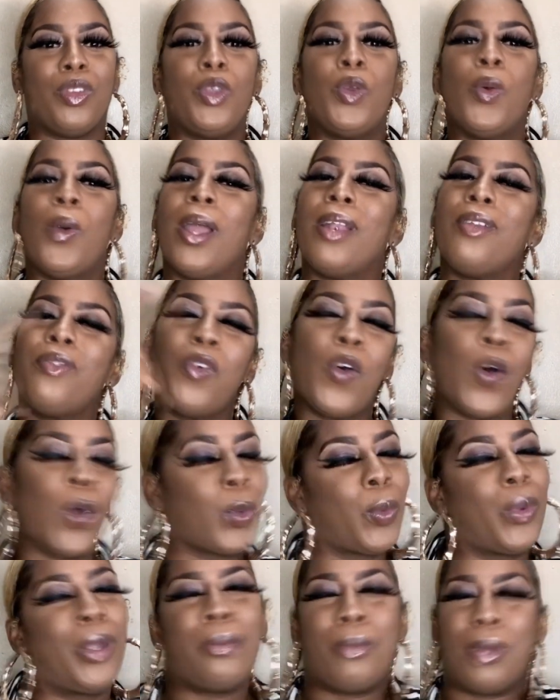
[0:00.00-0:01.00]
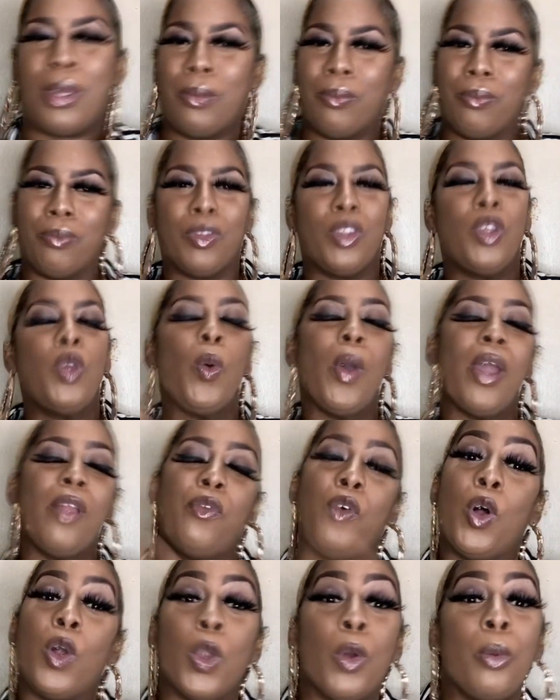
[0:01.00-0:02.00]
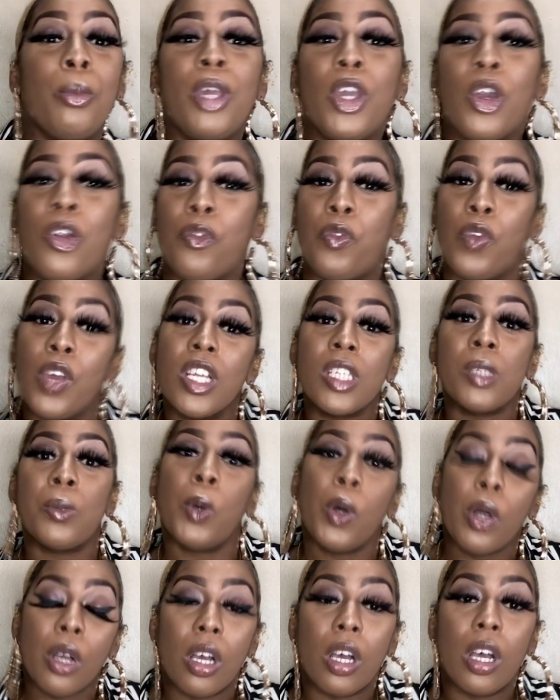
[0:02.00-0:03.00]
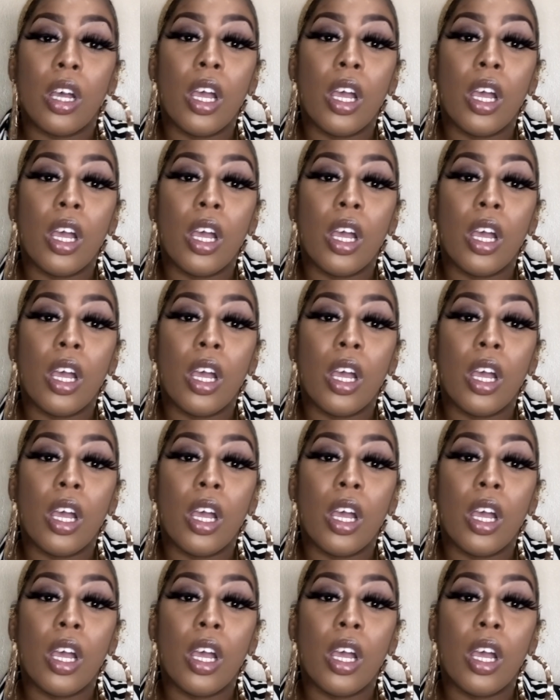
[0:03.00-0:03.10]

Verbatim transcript: you ain't following me you ain't following me on facebook